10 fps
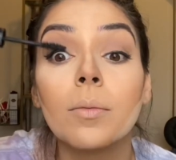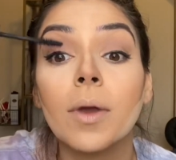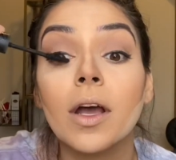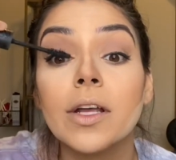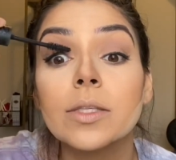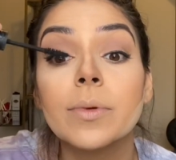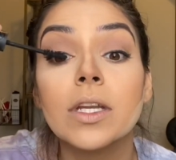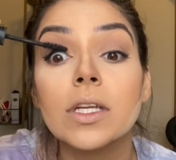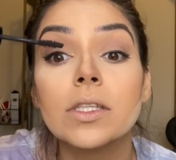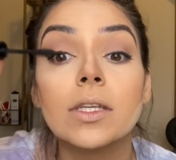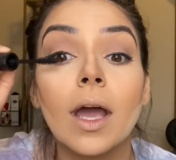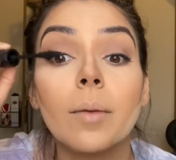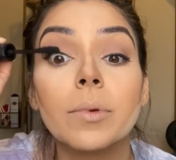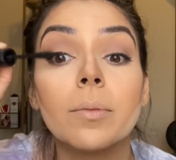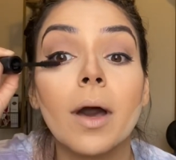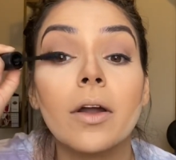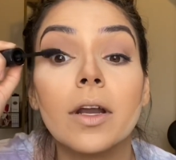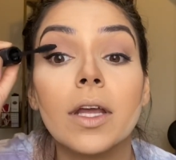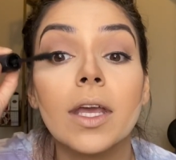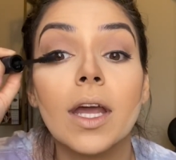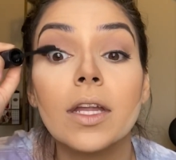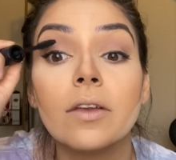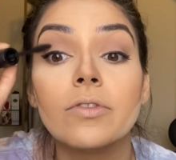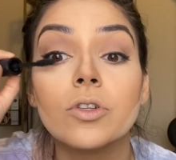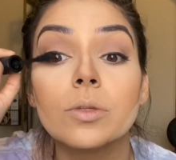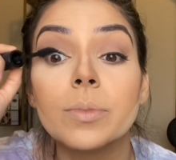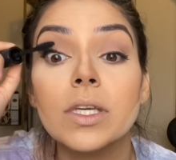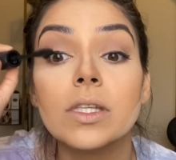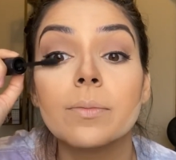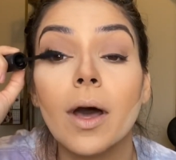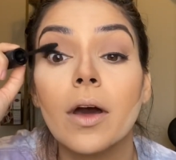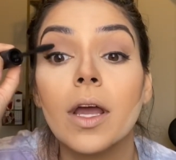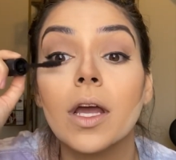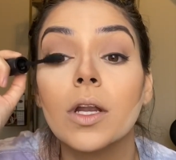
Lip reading: My husband is happy about it again. He feels peace about it.